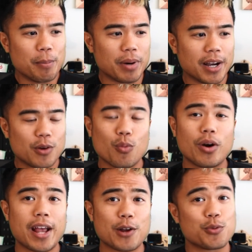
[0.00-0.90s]
But
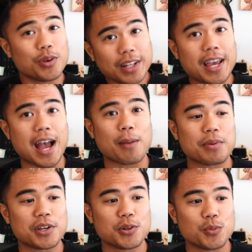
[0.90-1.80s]
what had really
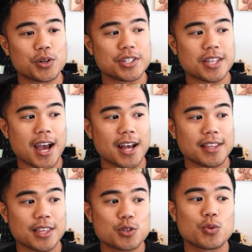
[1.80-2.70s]
happened was
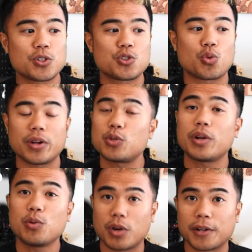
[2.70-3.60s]
that this was
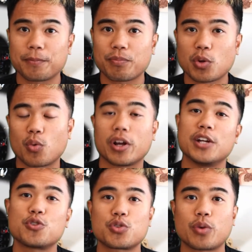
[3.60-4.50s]
2021, where
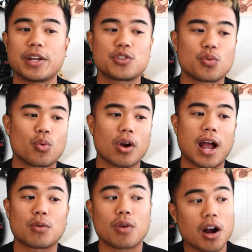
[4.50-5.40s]
interest rates were
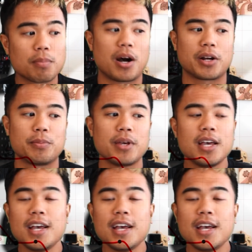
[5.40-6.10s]
at rock bottom.